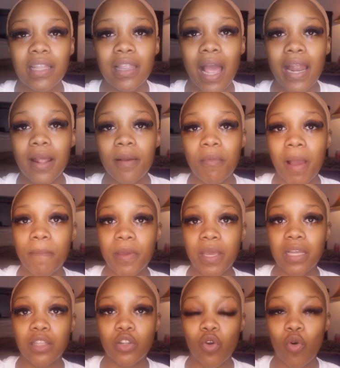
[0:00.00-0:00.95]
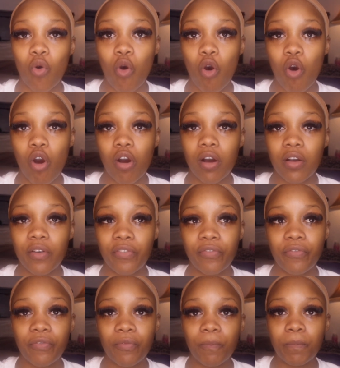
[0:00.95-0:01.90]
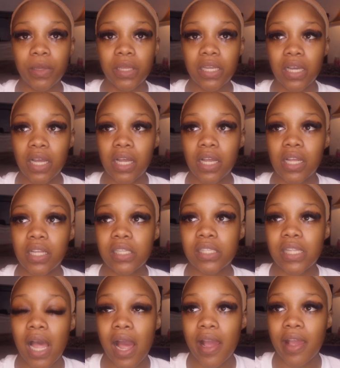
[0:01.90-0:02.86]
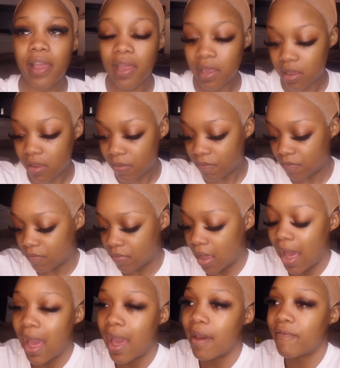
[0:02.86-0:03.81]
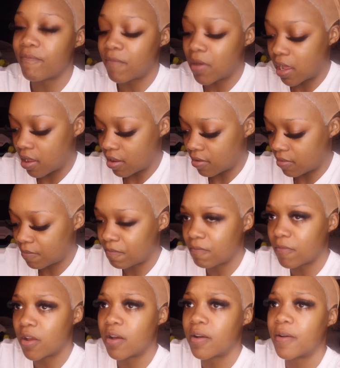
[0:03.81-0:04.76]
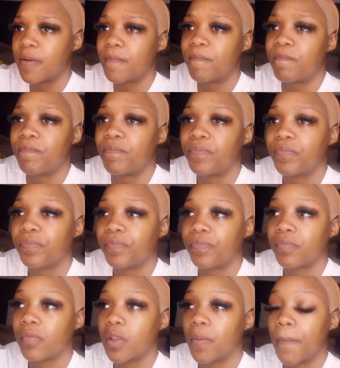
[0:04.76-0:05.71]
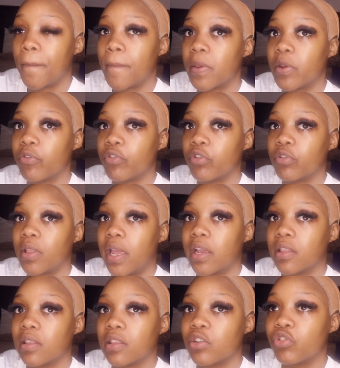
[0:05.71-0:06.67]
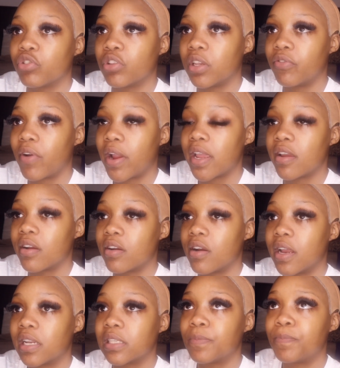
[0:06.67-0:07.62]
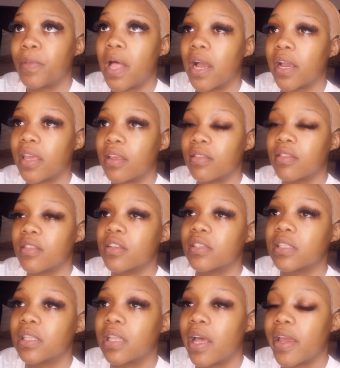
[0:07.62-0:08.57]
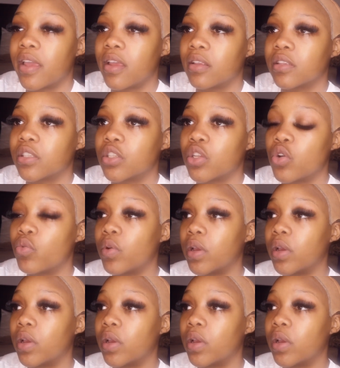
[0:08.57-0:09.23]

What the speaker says: lighting might be a little off because I have my mirror like literally right here, and it's blocking this light, so